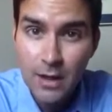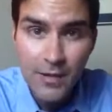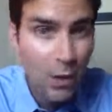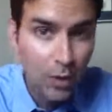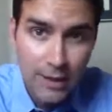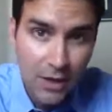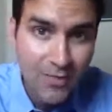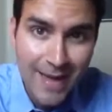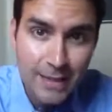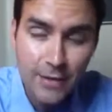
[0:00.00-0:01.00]
They weren't
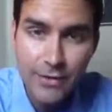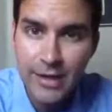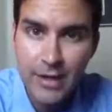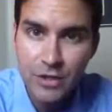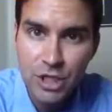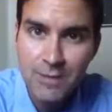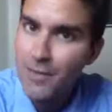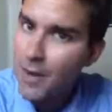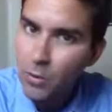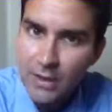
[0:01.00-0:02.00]
expecting this, ladies and gentlemen.
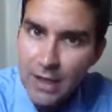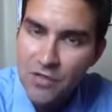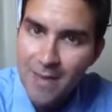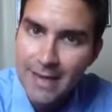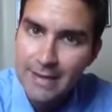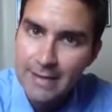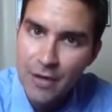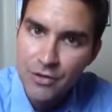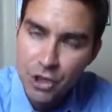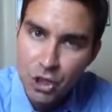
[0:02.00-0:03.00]
They weren't expecting
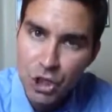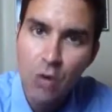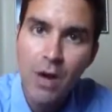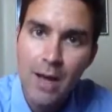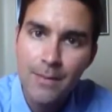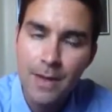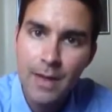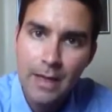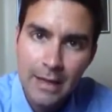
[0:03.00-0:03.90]
us to show up